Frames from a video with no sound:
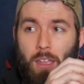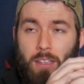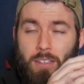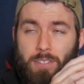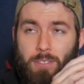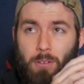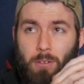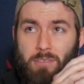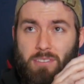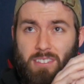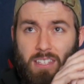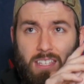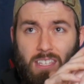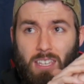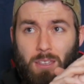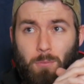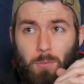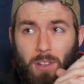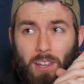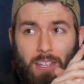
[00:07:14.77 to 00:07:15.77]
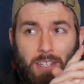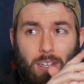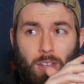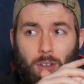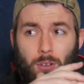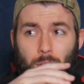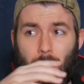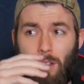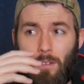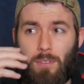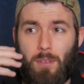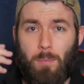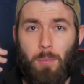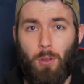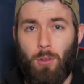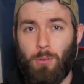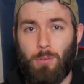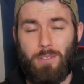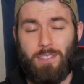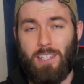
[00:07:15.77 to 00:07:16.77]
So I was thinking, well, I know of the
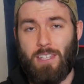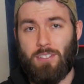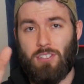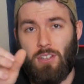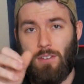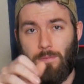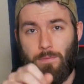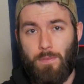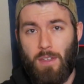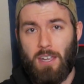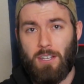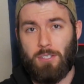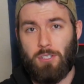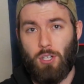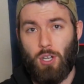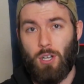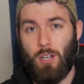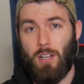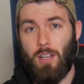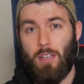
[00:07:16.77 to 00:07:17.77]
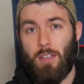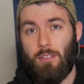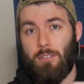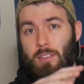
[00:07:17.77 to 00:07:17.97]
polarization vector